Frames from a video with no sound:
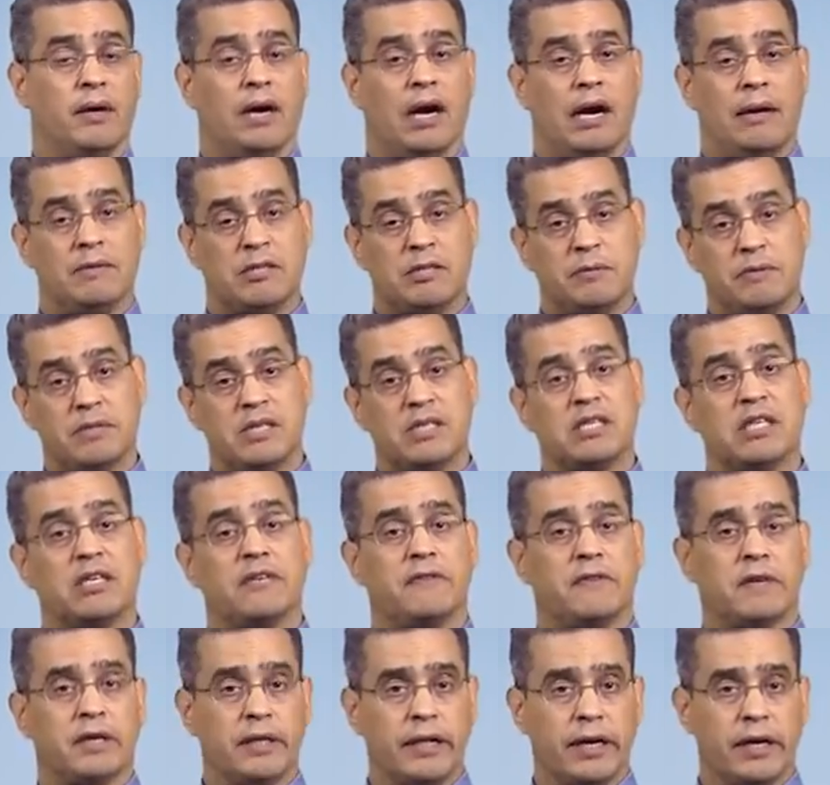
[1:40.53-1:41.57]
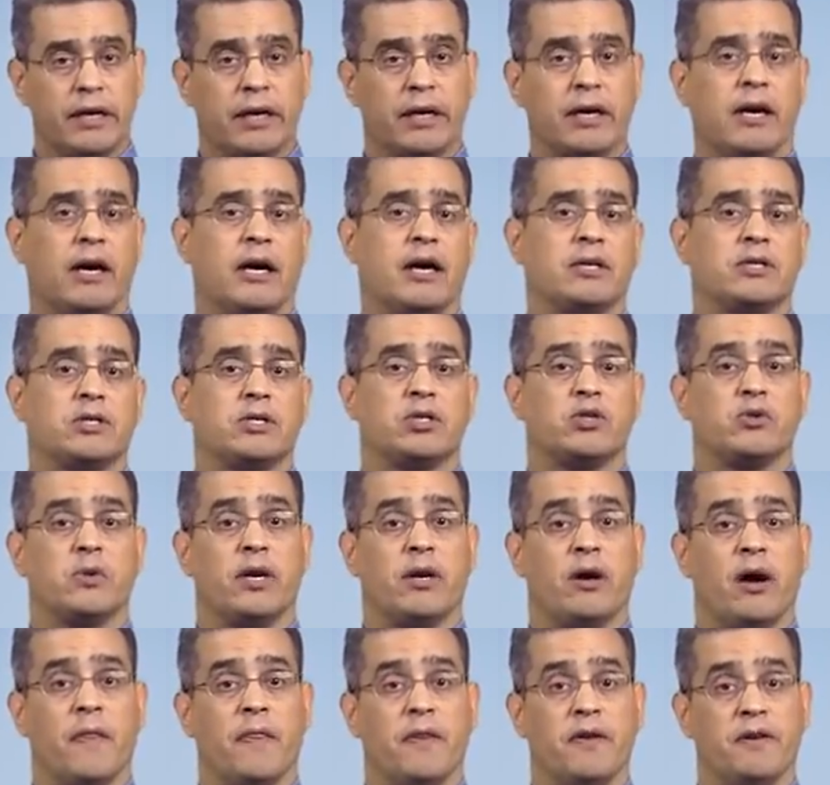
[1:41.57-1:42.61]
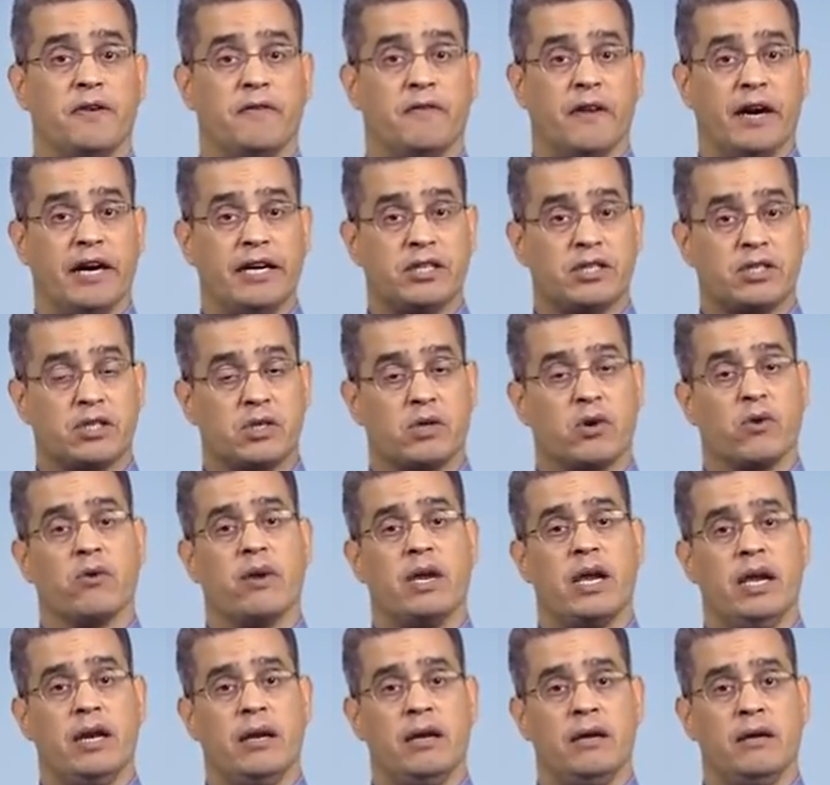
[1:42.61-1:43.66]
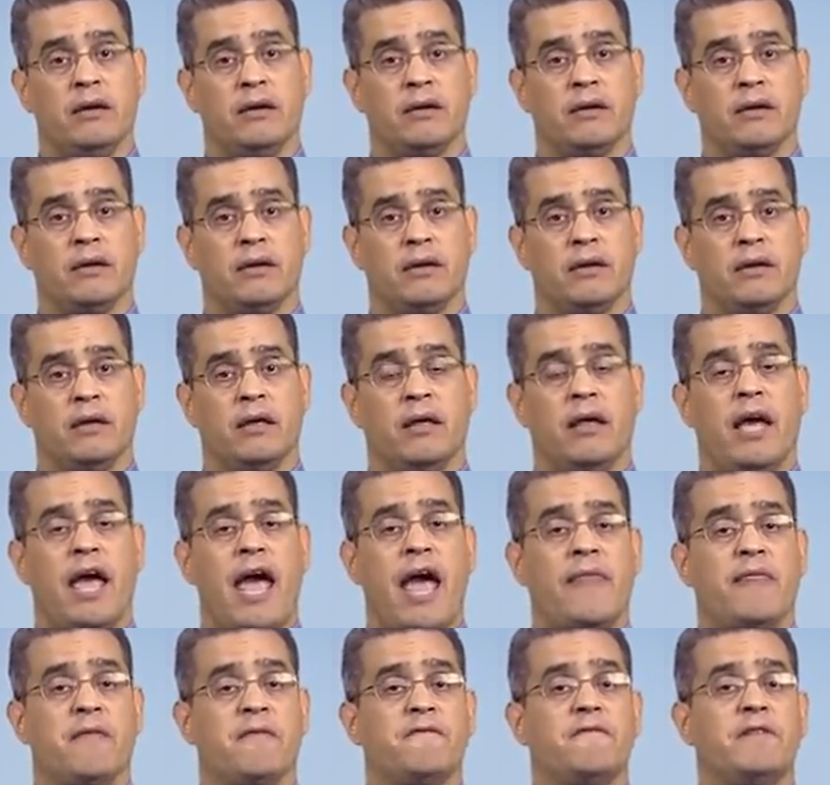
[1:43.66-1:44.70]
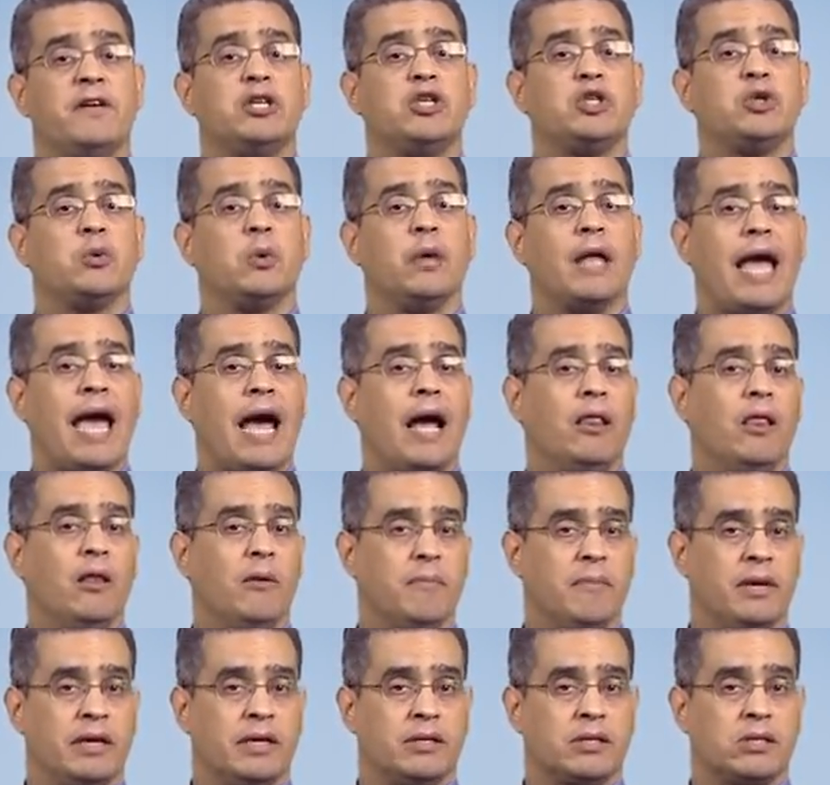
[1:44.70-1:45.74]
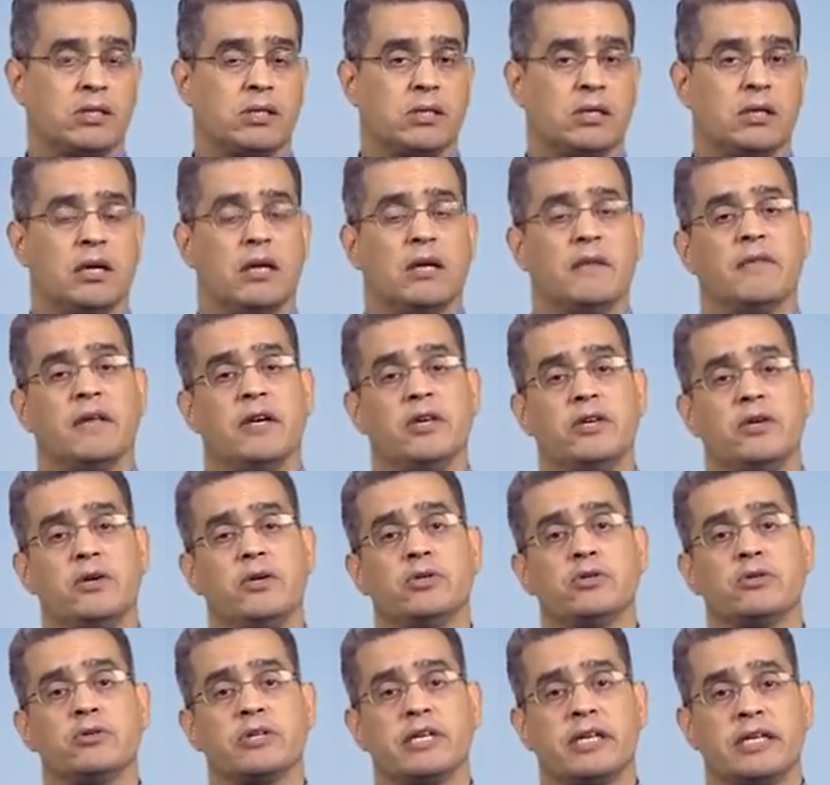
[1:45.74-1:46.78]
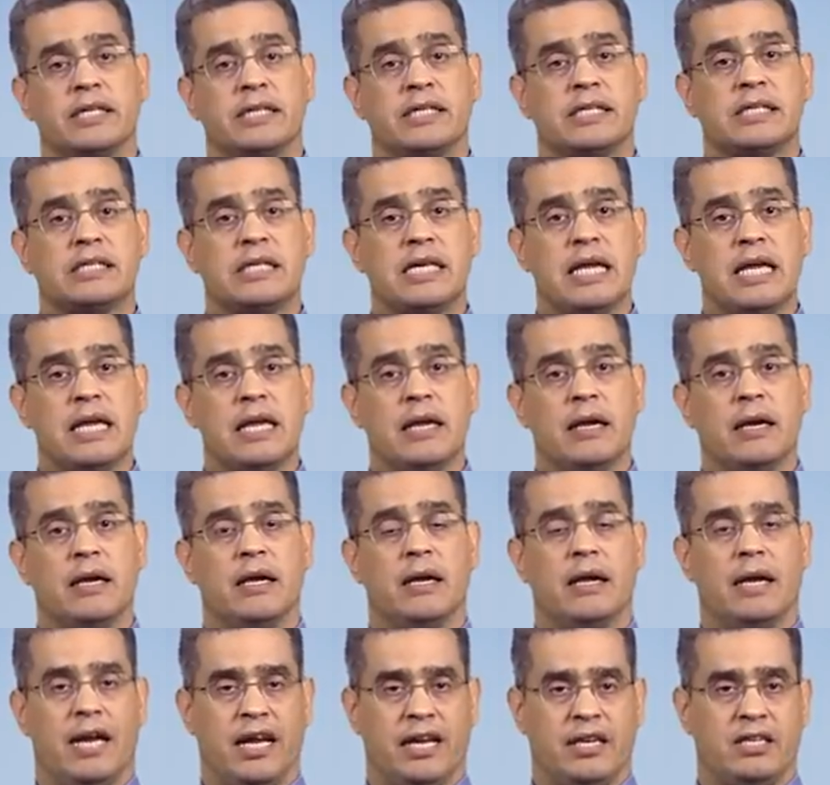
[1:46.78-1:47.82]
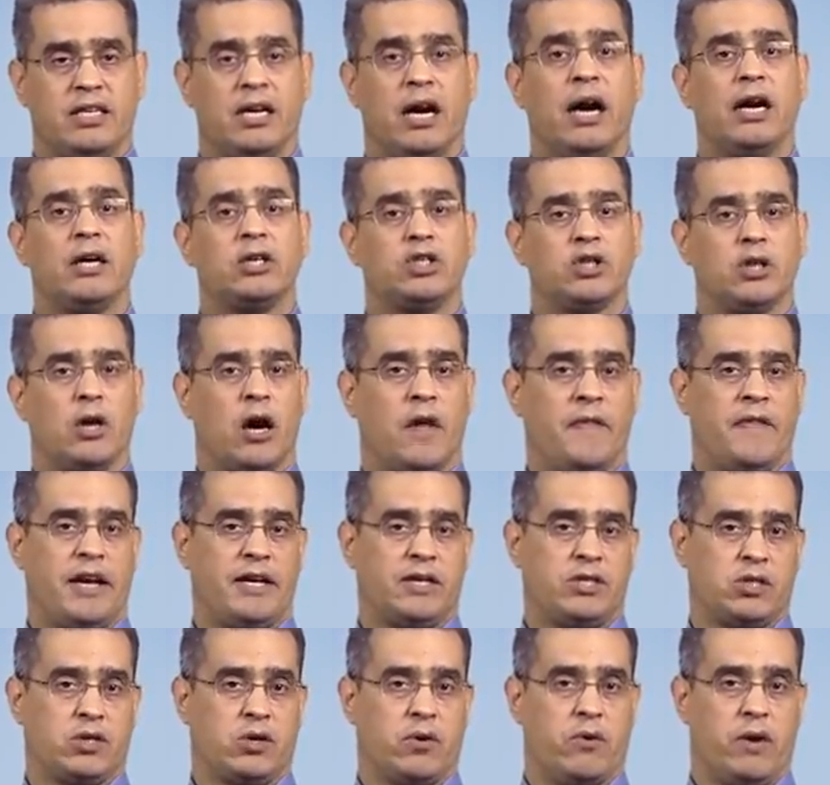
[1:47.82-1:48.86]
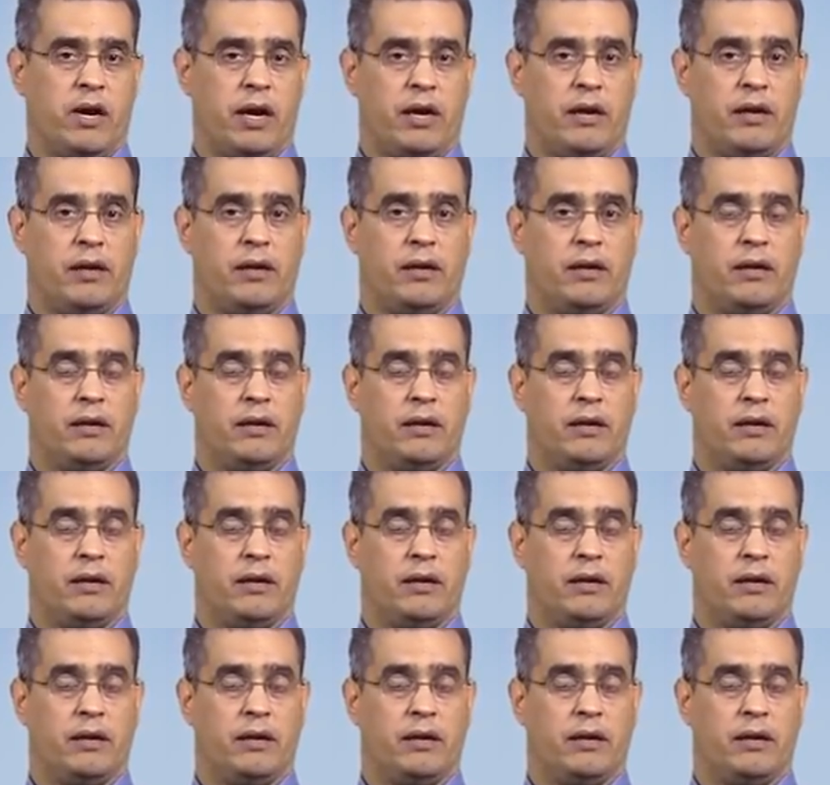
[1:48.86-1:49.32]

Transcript: I'm specifically going to concentrate on the device screen and the visual elements that users can see and touch on that screen.